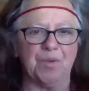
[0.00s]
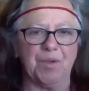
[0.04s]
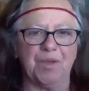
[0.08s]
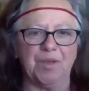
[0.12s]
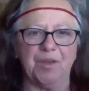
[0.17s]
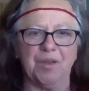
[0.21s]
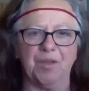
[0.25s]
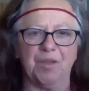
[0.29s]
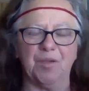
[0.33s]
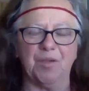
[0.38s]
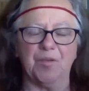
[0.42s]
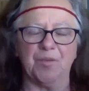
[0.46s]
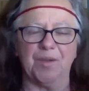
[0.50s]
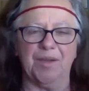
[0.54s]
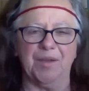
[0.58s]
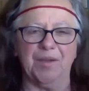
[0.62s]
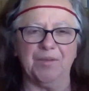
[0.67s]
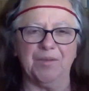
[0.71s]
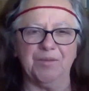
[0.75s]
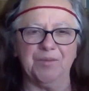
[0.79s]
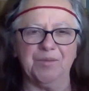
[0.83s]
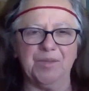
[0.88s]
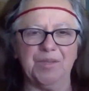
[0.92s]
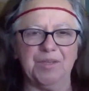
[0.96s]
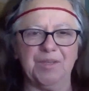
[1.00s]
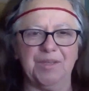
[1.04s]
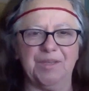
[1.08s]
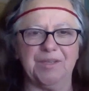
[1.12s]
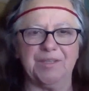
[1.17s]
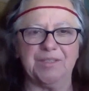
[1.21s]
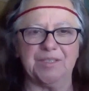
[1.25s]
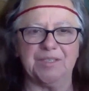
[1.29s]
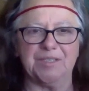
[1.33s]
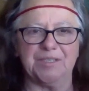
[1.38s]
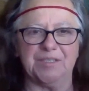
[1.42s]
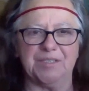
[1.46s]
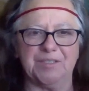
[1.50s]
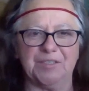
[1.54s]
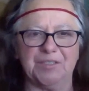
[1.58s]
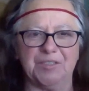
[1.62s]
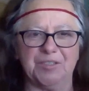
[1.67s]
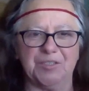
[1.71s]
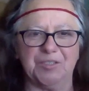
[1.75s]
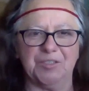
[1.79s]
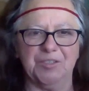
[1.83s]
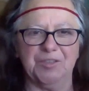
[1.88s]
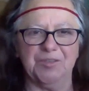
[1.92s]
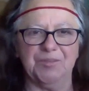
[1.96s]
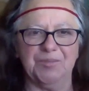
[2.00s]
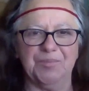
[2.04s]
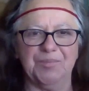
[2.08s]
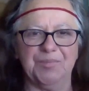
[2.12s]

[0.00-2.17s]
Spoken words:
going to ground and center.